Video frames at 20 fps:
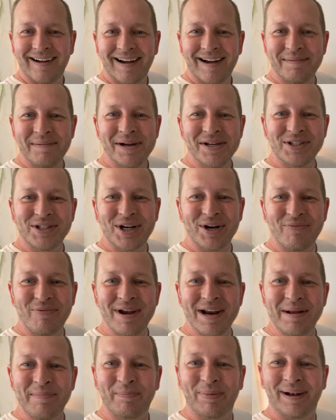I'm actually
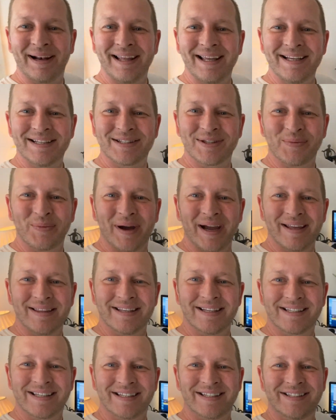really pleased the way
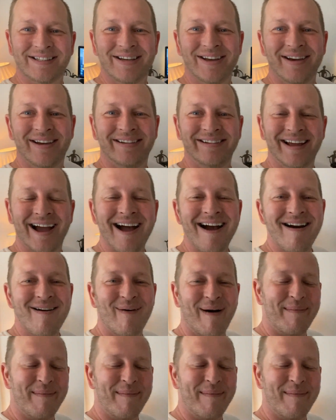this has turned out.